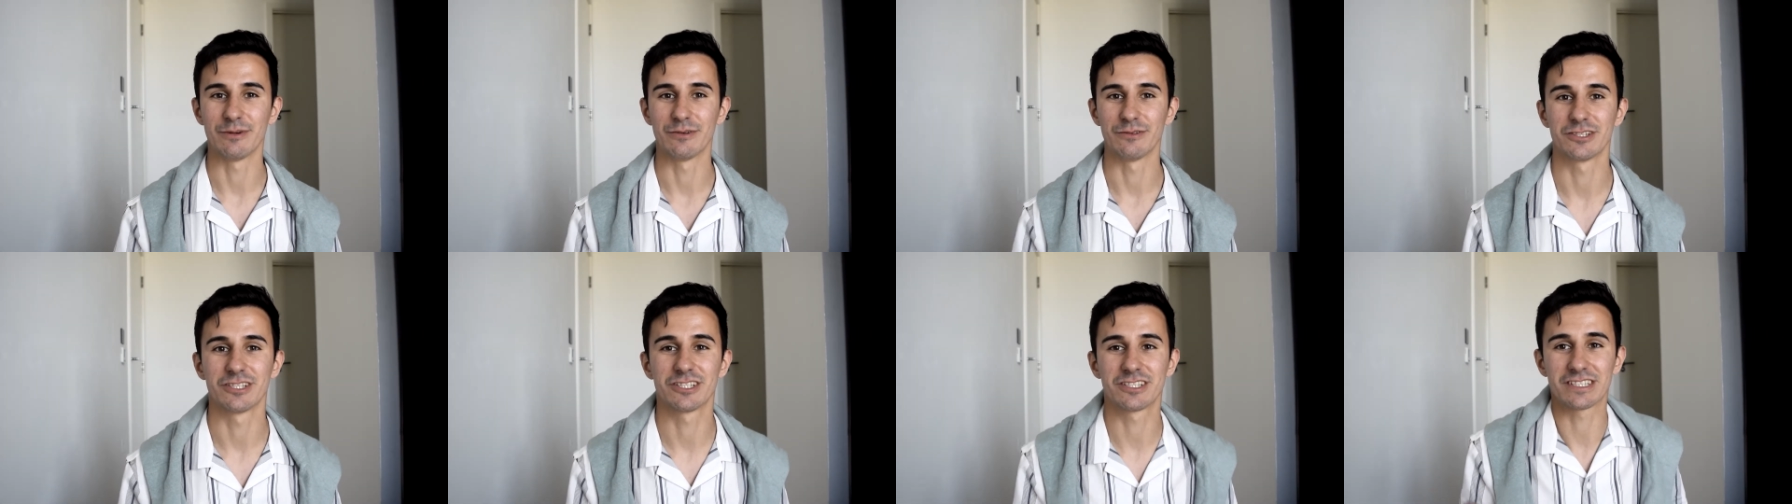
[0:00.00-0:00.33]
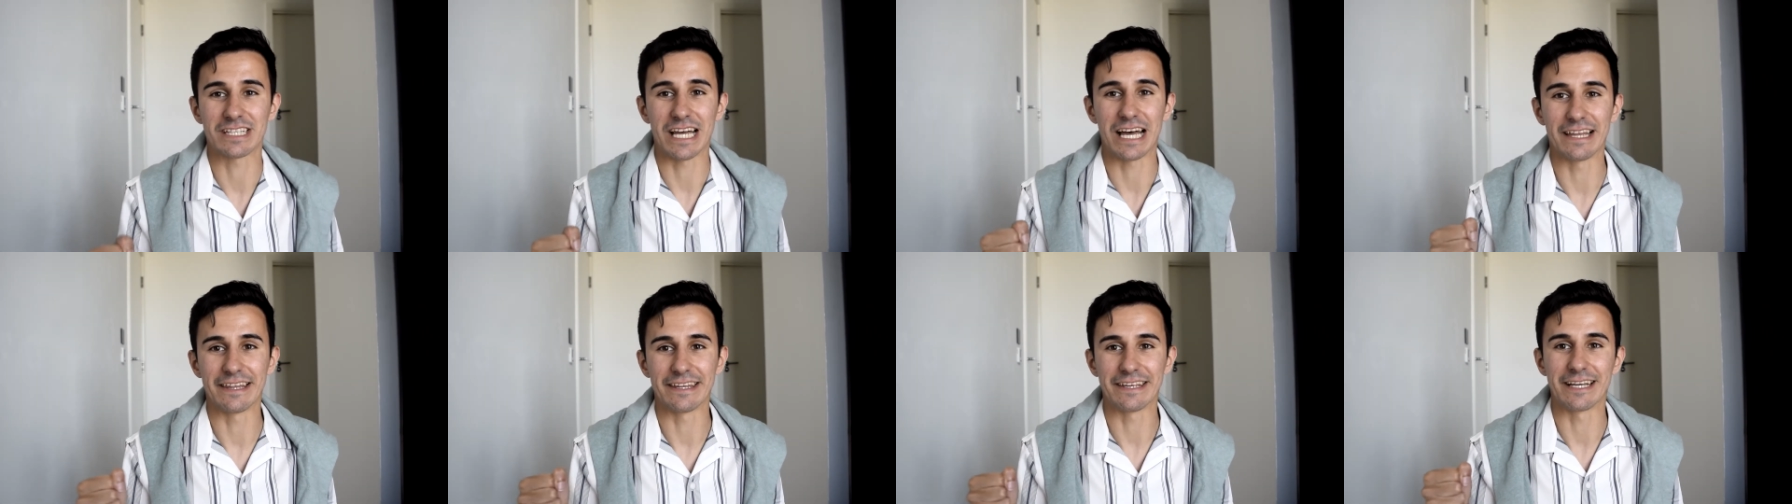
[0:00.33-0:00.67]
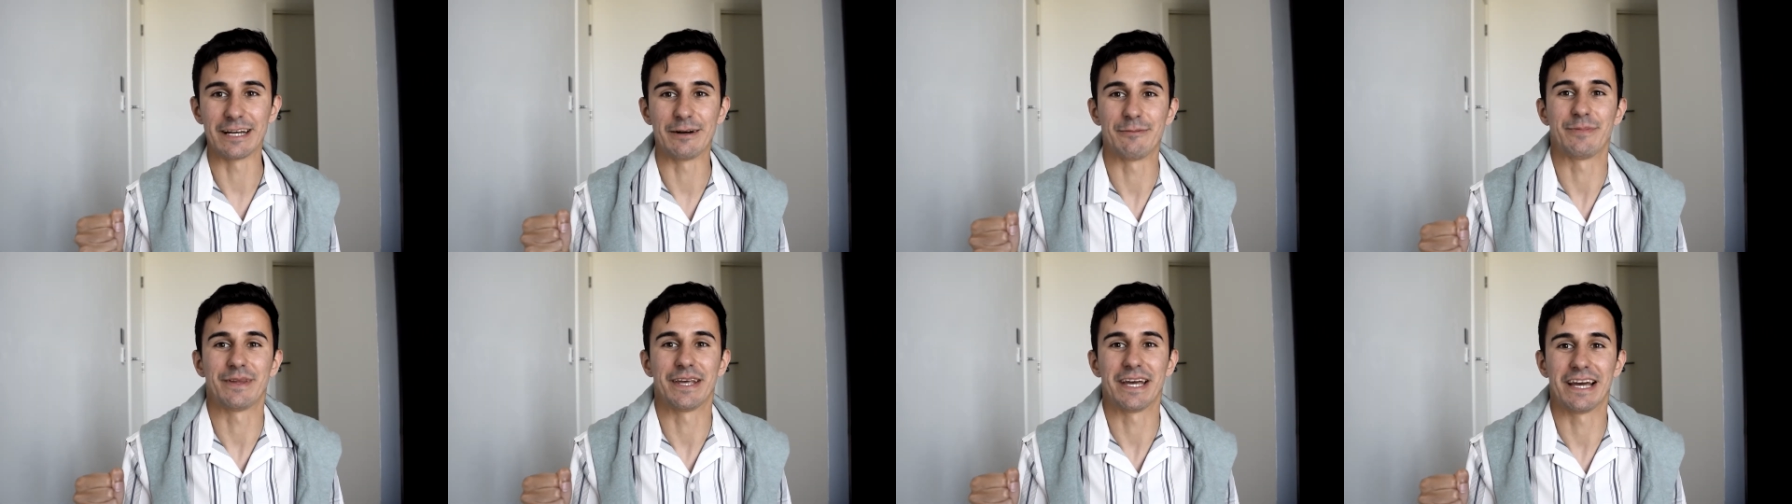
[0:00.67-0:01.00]
I was just standing
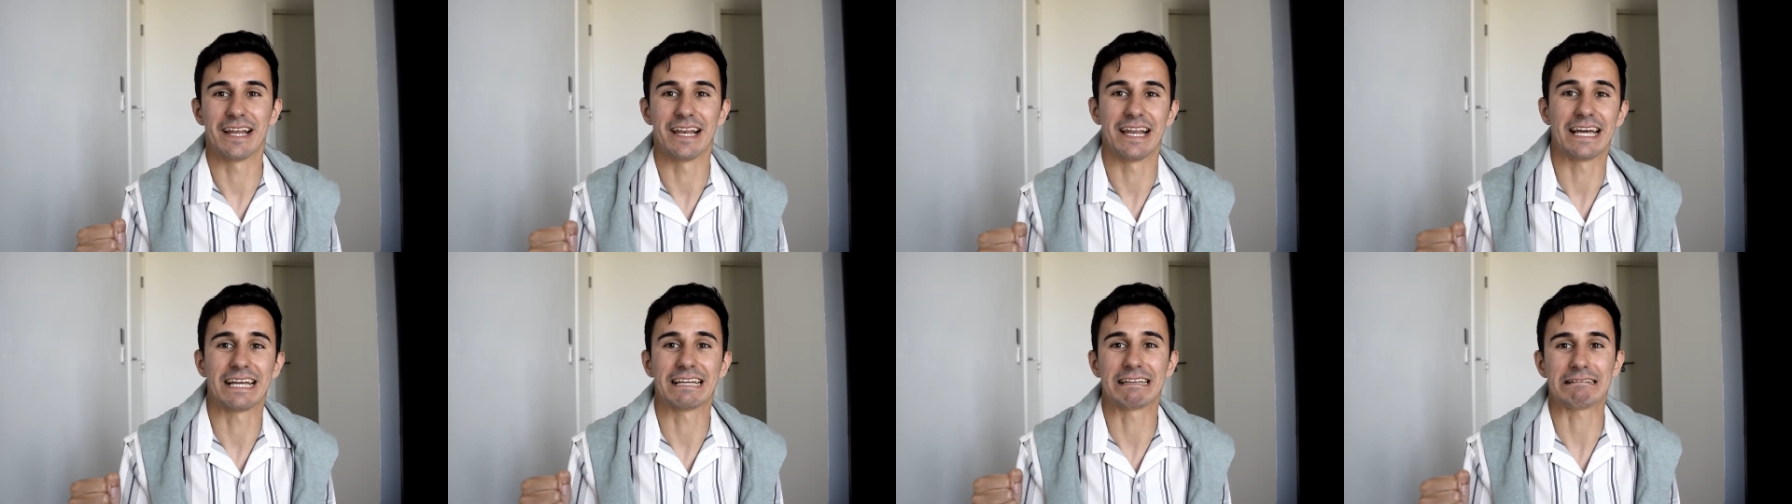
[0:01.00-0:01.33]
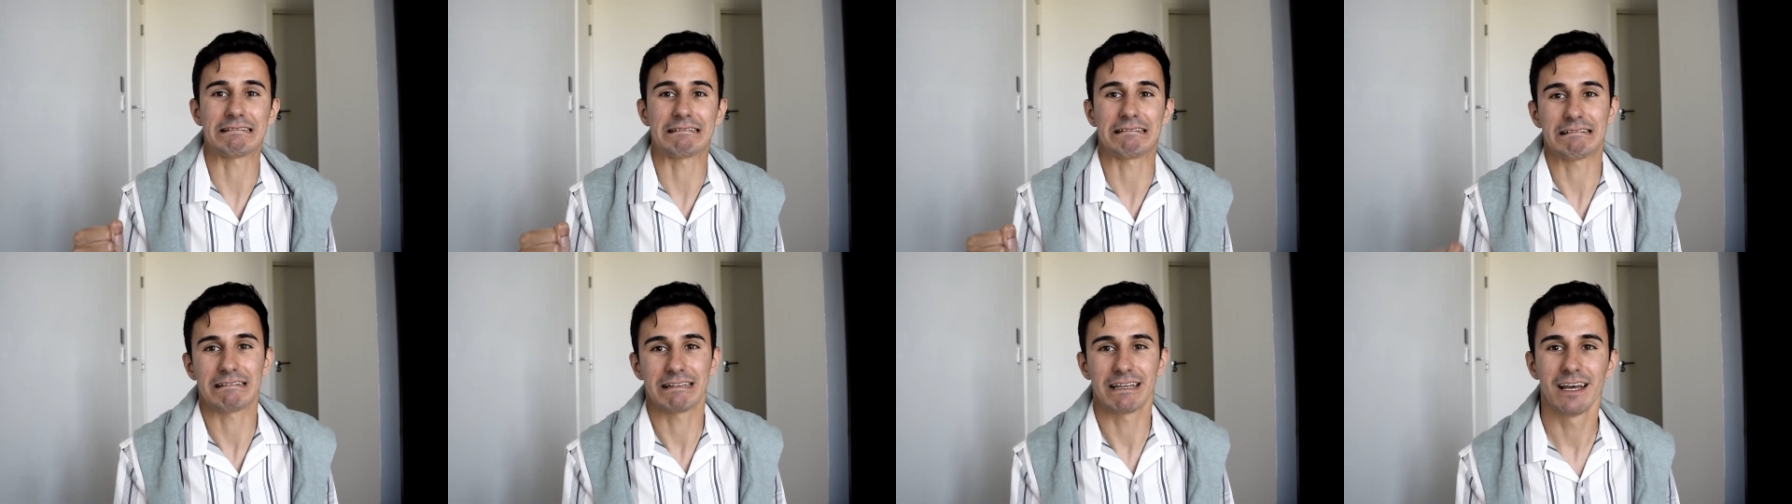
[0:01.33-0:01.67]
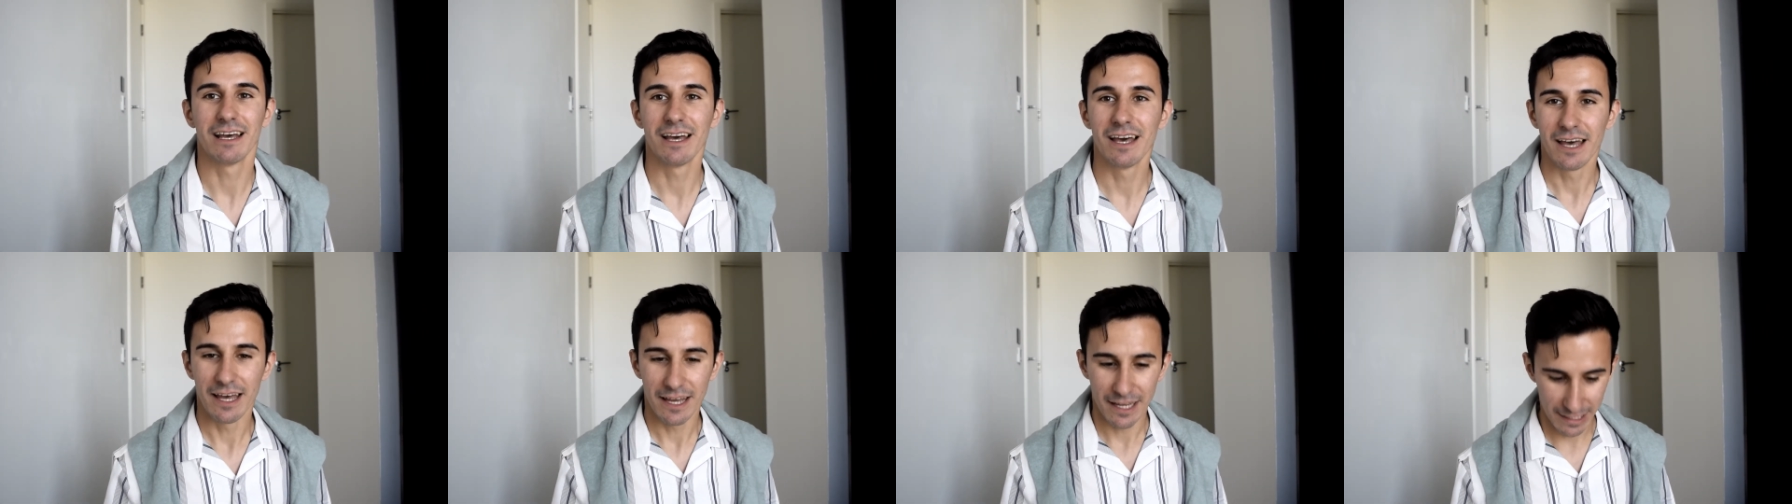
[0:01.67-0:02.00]
up there like,
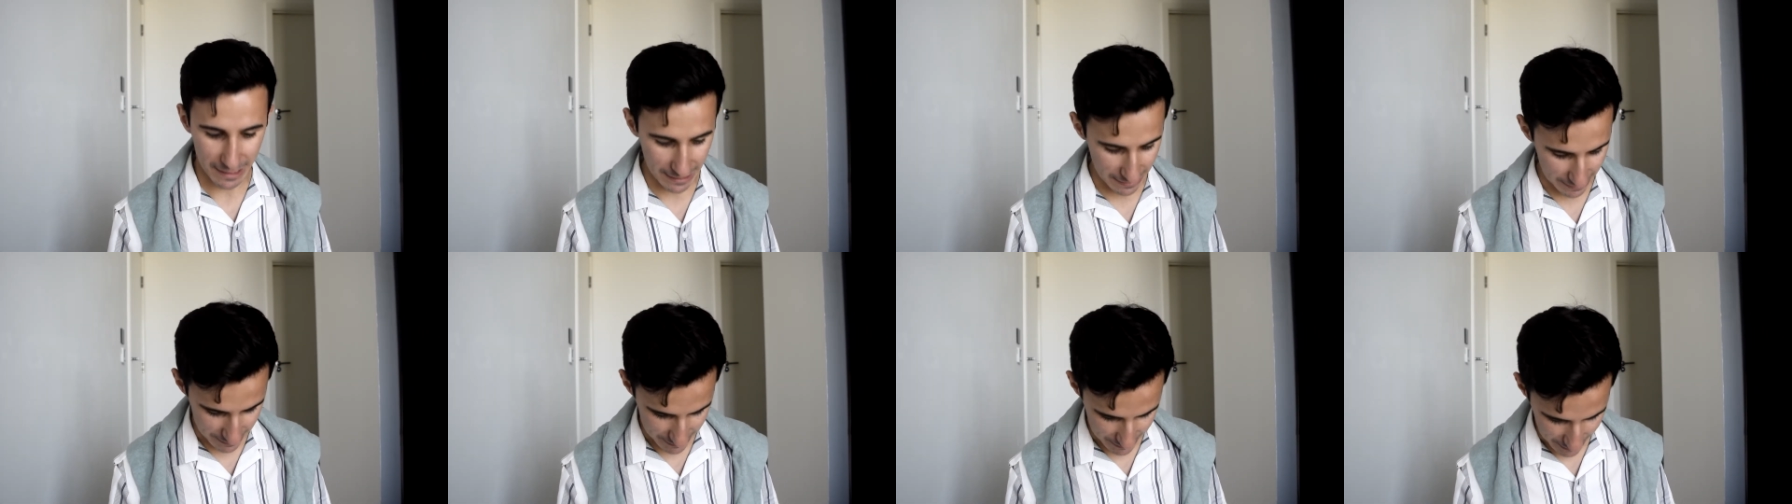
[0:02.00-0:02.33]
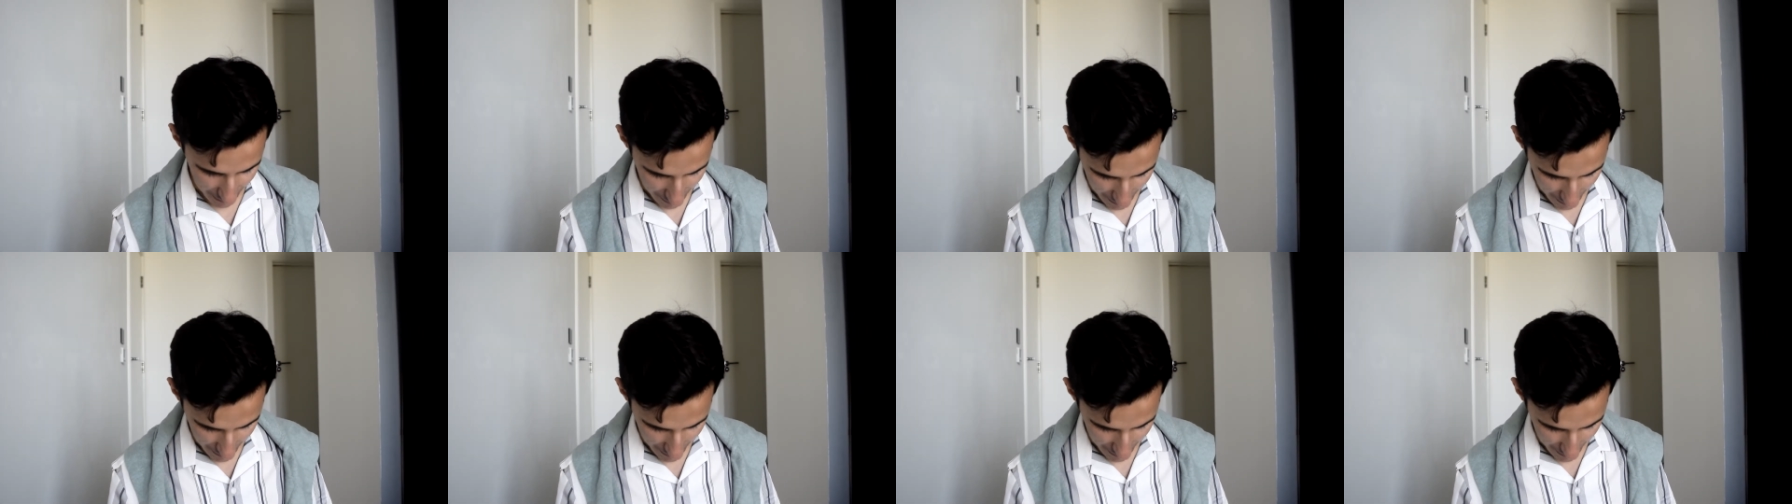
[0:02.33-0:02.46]
because